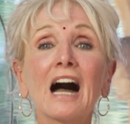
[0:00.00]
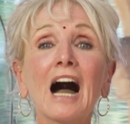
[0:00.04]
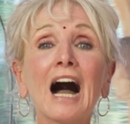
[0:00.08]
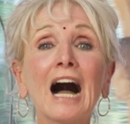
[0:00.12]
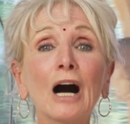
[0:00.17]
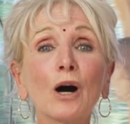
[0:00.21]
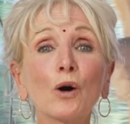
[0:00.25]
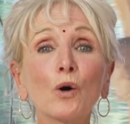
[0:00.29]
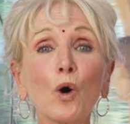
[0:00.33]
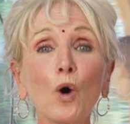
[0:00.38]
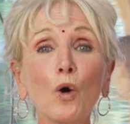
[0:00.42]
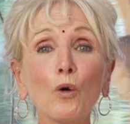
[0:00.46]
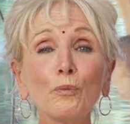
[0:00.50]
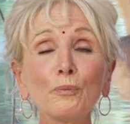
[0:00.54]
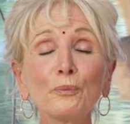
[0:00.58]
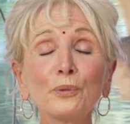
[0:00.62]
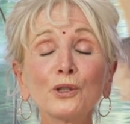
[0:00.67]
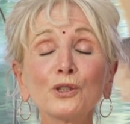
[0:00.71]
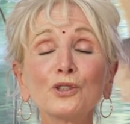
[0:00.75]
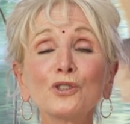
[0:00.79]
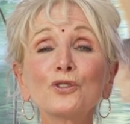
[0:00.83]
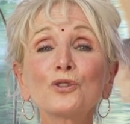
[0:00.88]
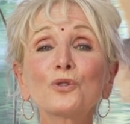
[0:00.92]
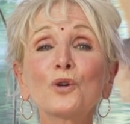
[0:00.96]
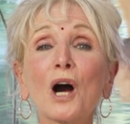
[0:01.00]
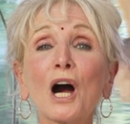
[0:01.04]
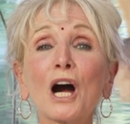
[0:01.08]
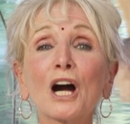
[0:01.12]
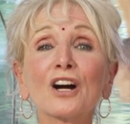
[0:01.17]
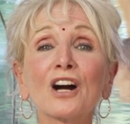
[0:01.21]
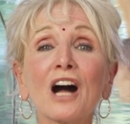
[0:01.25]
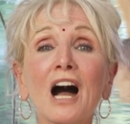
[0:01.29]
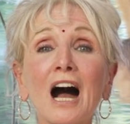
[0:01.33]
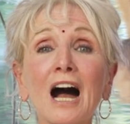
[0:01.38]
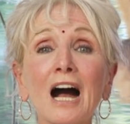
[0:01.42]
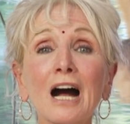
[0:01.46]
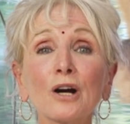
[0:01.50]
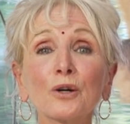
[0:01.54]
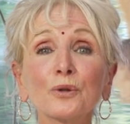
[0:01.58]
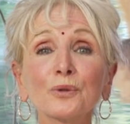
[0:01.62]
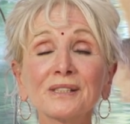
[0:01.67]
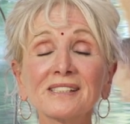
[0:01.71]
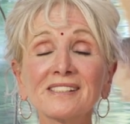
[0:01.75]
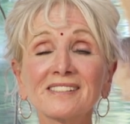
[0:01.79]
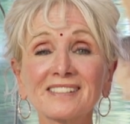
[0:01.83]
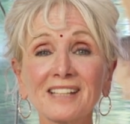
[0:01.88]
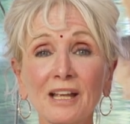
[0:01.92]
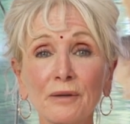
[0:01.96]
how open you are, how
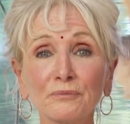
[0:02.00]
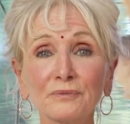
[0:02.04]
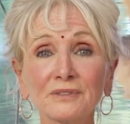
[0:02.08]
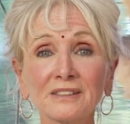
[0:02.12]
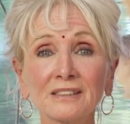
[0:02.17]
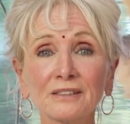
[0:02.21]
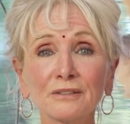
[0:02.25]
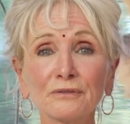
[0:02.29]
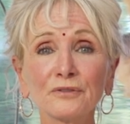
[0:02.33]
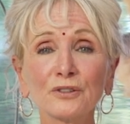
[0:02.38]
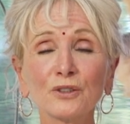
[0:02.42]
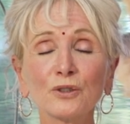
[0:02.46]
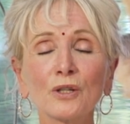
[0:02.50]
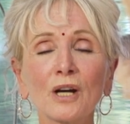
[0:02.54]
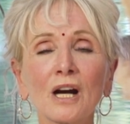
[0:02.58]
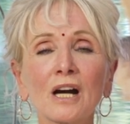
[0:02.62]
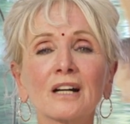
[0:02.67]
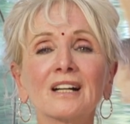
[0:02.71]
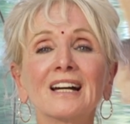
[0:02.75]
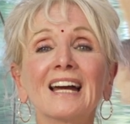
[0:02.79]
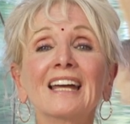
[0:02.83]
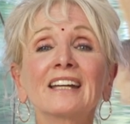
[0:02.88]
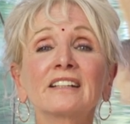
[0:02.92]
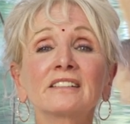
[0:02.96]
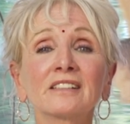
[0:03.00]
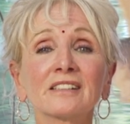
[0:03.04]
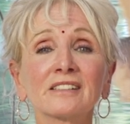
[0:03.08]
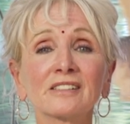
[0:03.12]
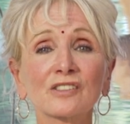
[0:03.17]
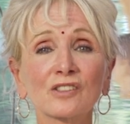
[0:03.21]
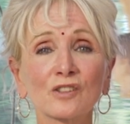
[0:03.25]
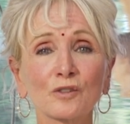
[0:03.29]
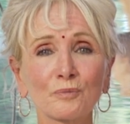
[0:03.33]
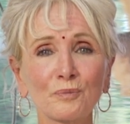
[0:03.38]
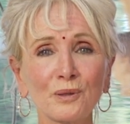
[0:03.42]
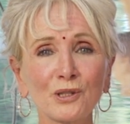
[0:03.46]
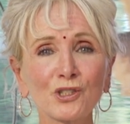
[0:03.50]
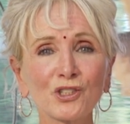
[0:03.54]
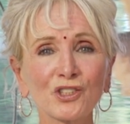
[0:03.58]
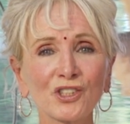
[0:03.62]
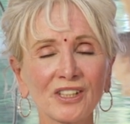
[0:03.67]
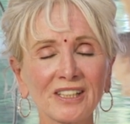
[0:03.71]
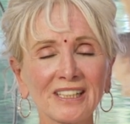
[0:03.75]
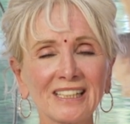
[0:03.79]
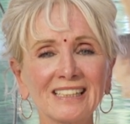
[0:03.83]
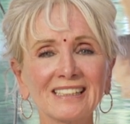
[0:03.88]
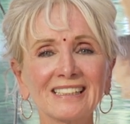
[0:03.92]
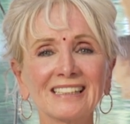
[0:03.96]
receptive you are, and
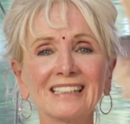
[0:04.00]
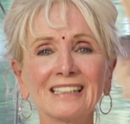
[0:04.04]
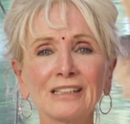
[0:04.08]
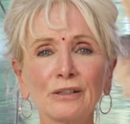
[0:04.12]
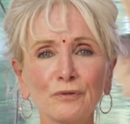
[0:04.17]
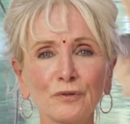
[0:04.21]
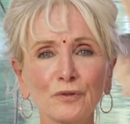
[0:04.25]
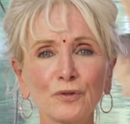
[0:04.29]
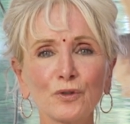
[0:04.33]
especially if